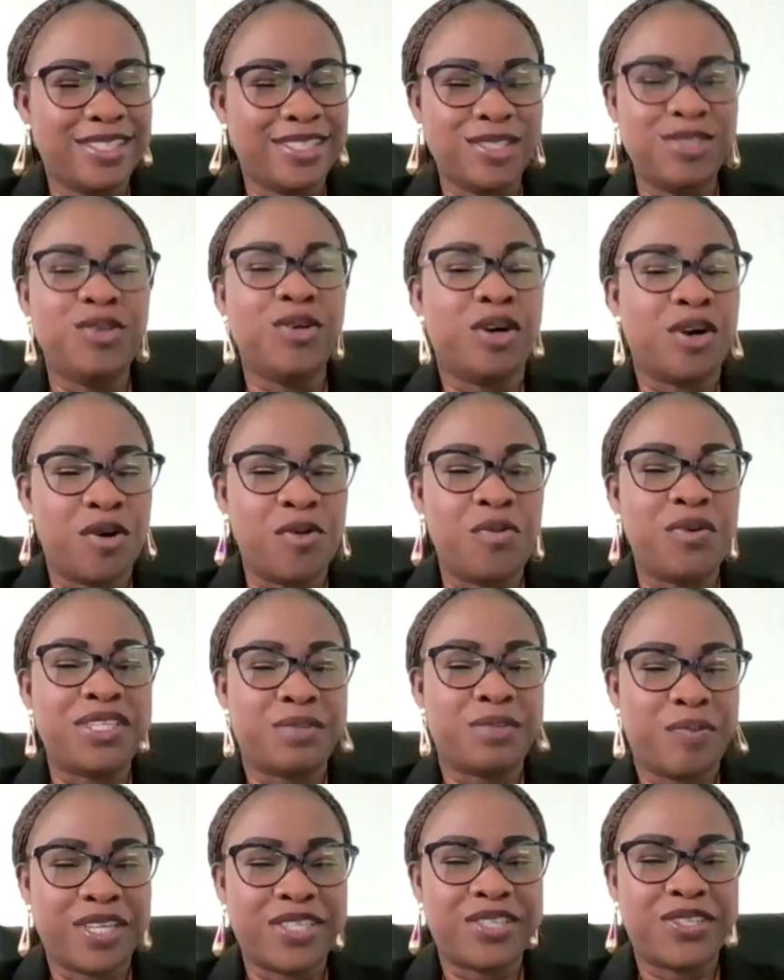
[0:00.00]
you're
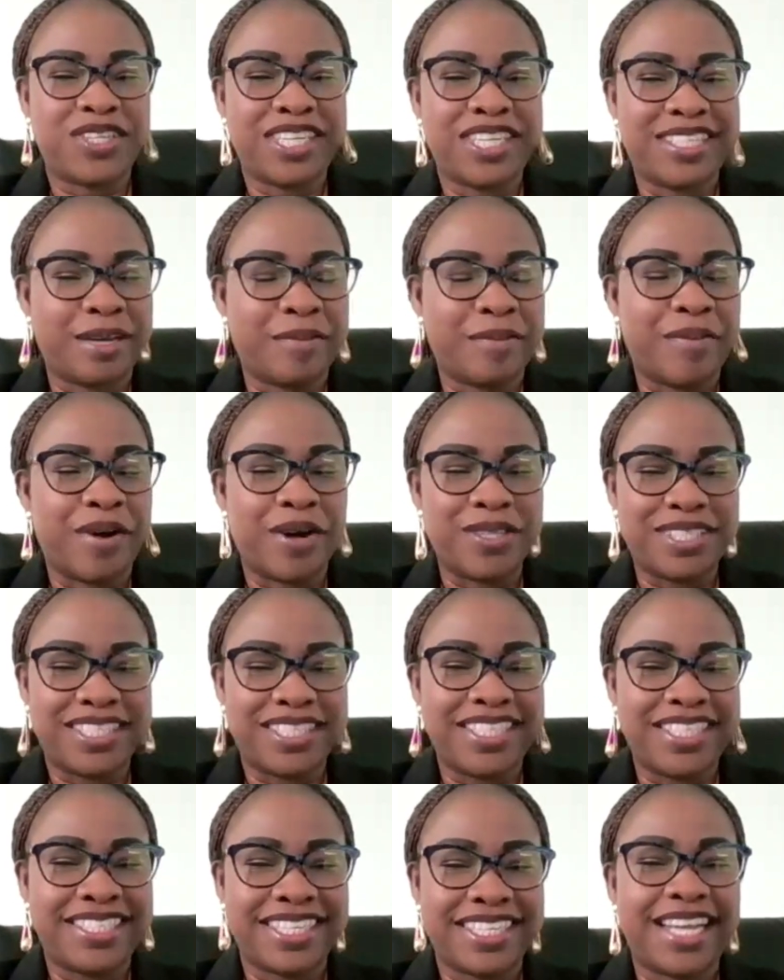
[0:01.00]
always passionate
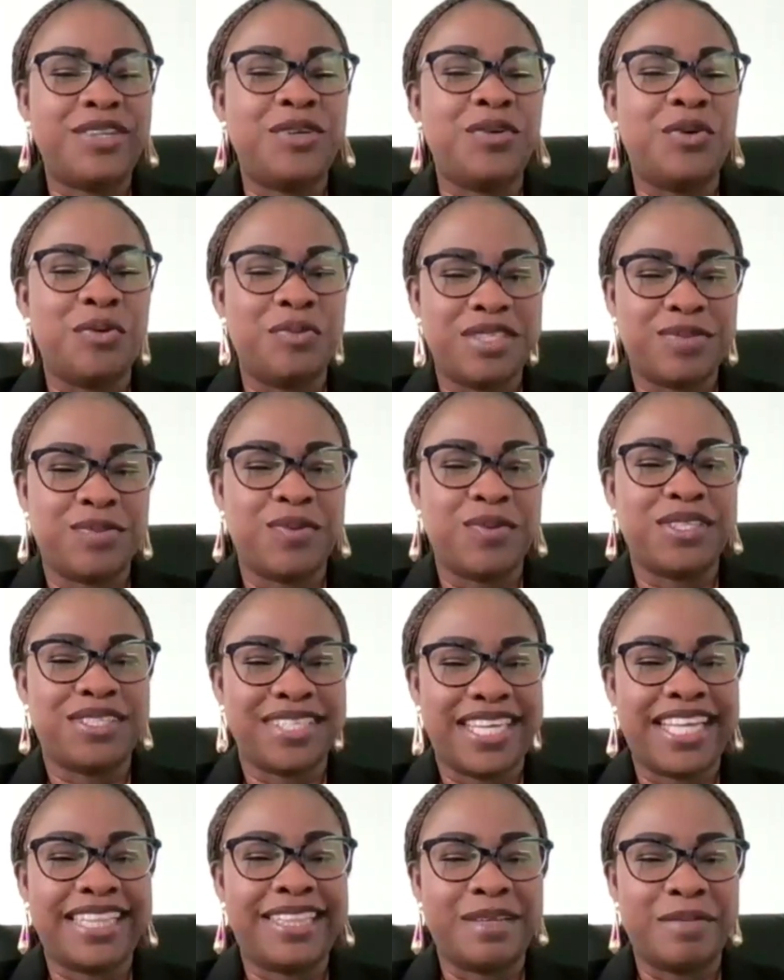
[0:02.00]
about it and you always want
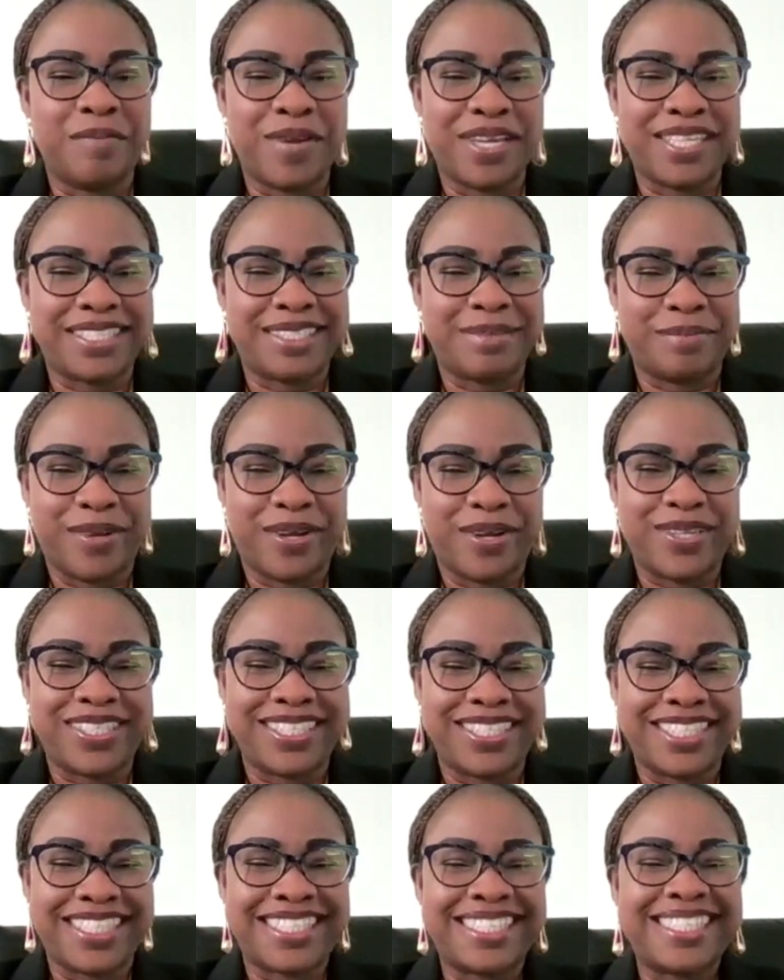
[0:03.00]
to get the best
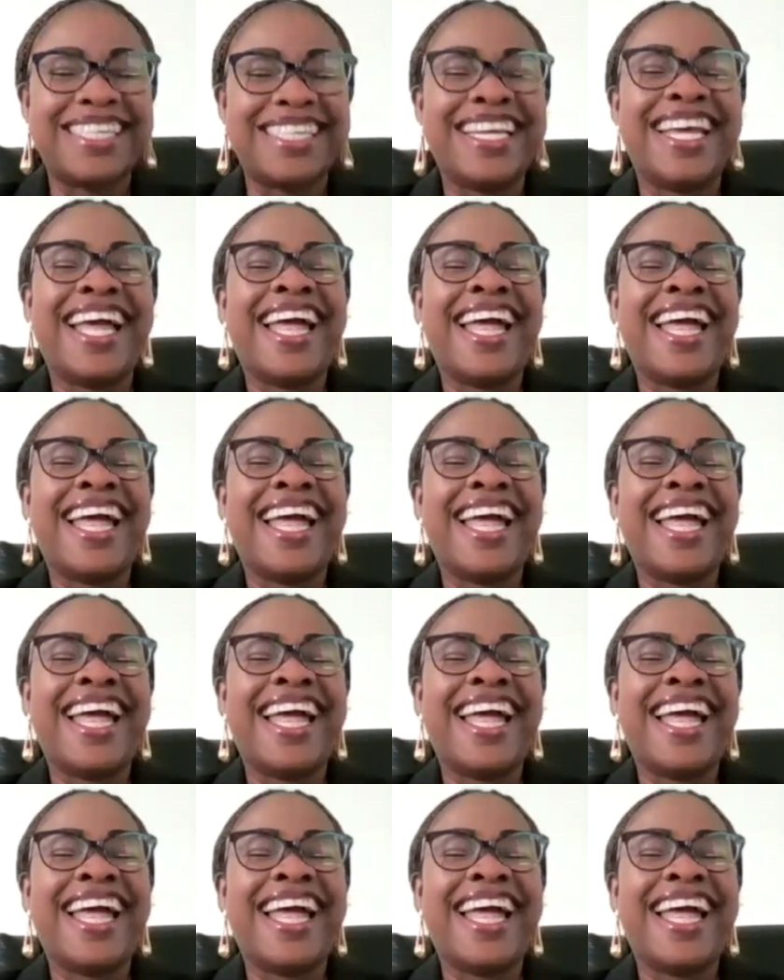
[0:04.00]
about it.